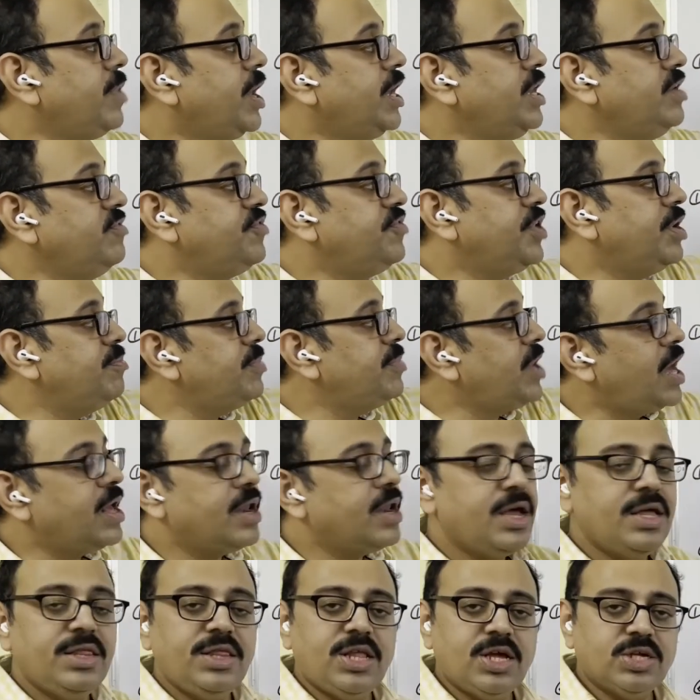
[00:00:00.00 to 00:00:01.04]
money from
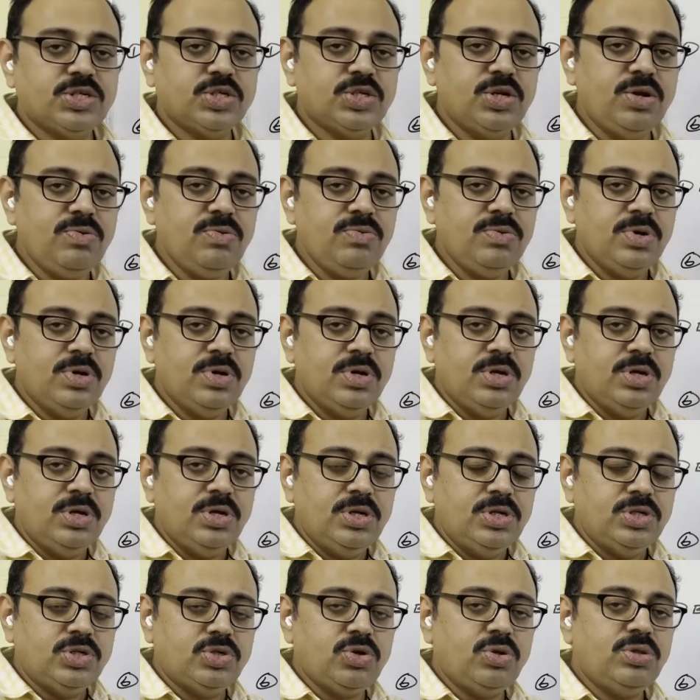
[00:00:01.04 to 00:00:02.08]
Narayan Das now.
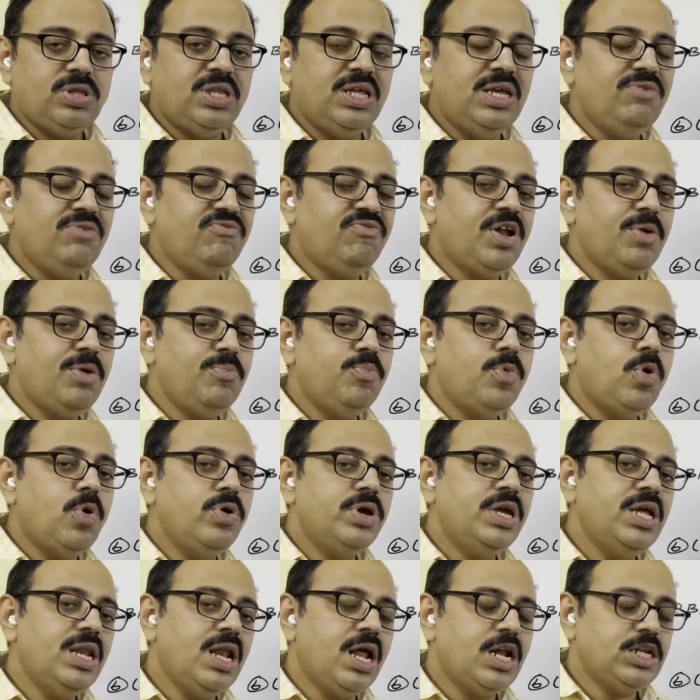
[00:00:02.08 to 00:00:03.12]
So, think from
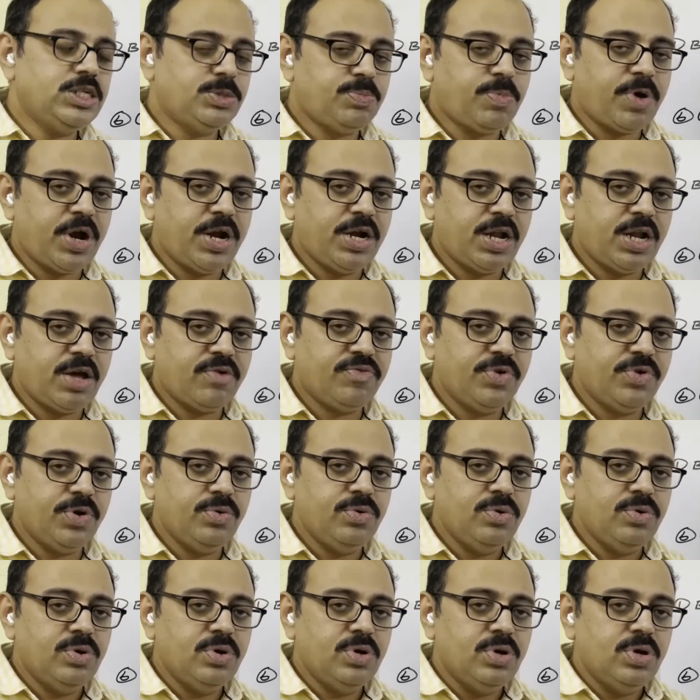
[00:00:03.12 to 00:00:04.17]
Bhogilal's point of
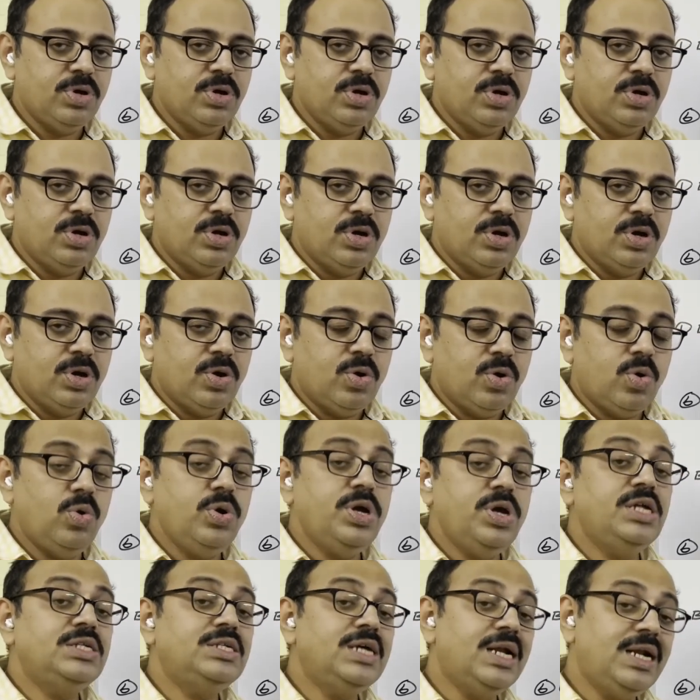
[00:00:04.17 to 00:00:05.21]
view.
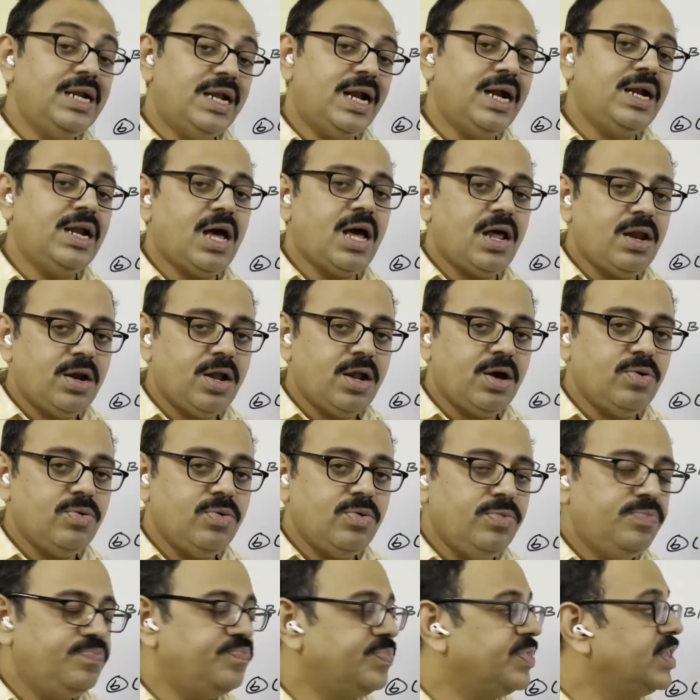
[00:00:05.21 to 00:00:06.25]
Who is a debtor
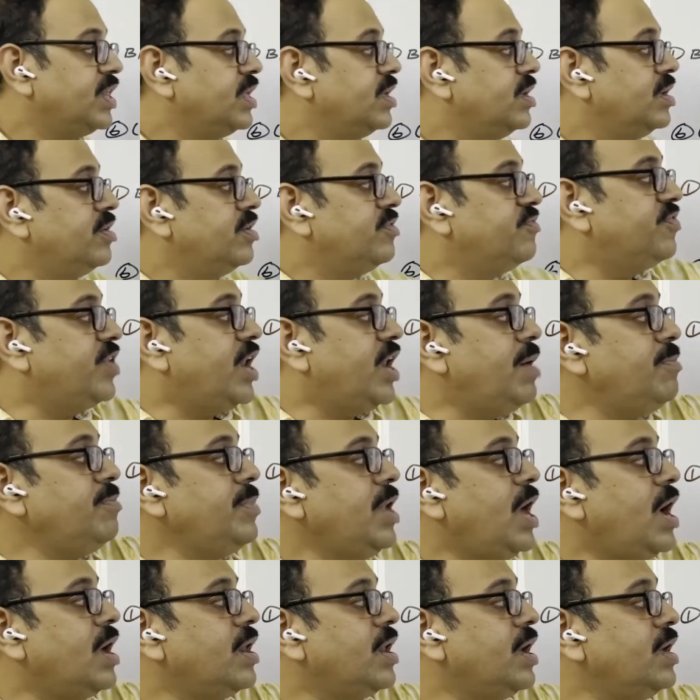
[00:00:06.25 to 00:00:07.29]
now? From
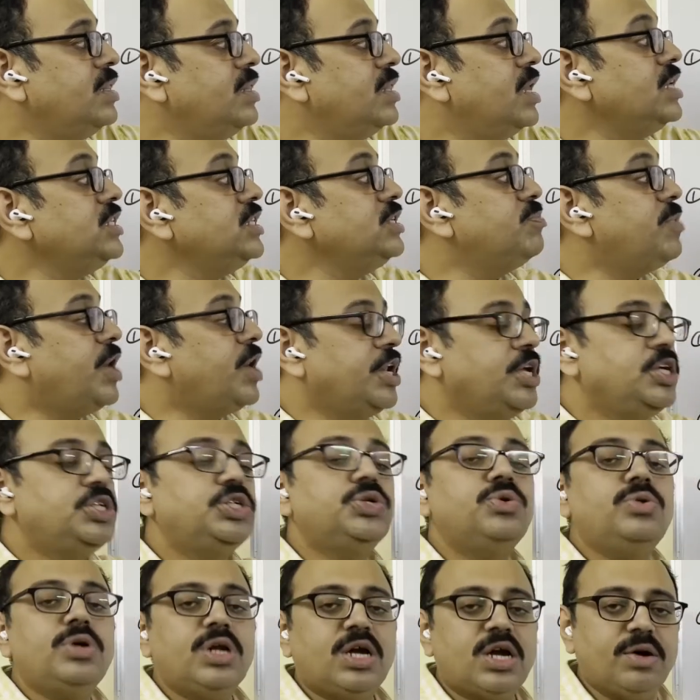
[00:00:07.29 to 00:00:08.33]
Narayan Das, money
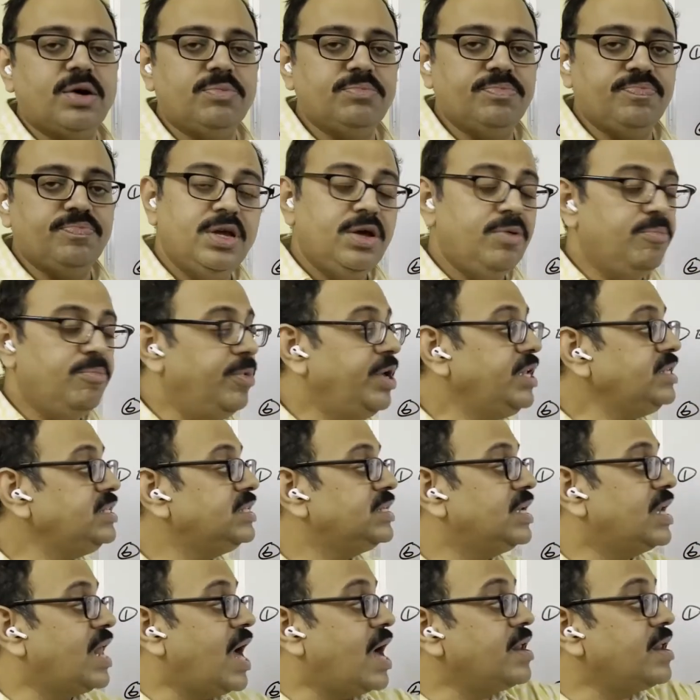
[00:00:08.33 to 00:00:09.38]
should come.
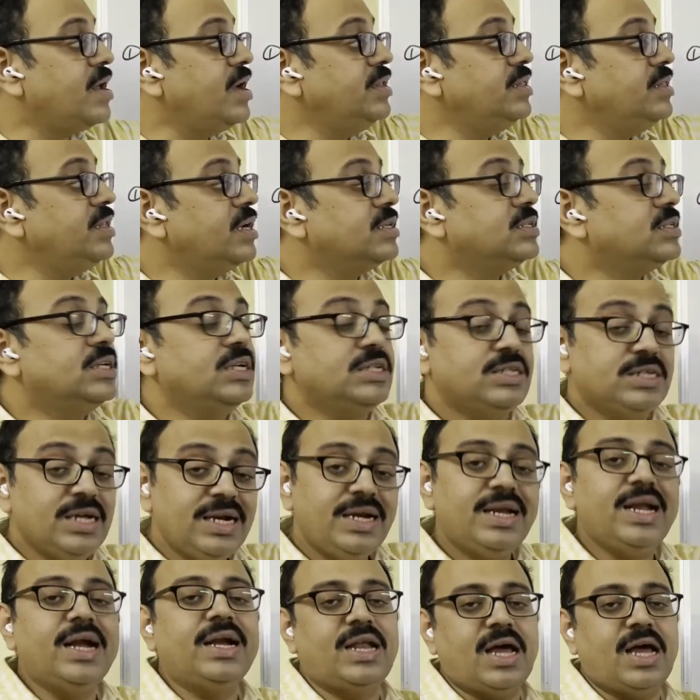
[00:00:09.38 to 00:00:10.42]
Means Narayan Das is
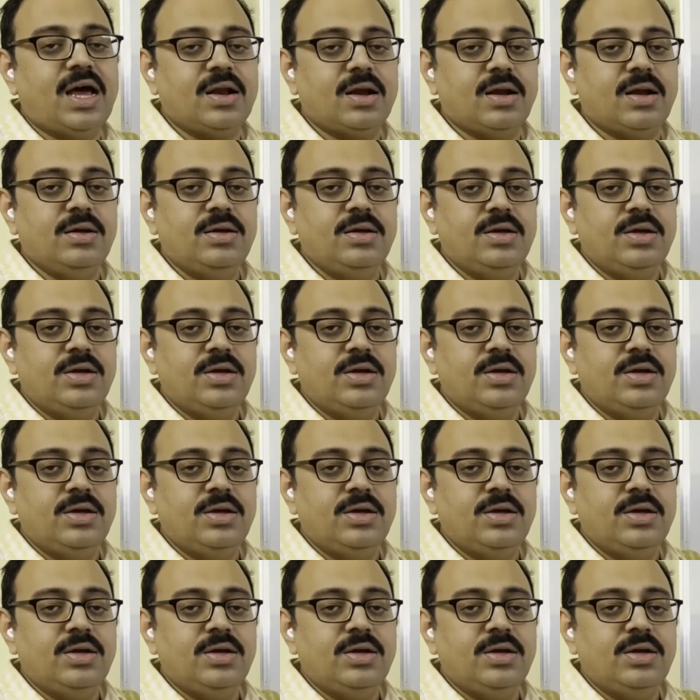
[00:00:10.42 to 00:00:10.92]
a debtor.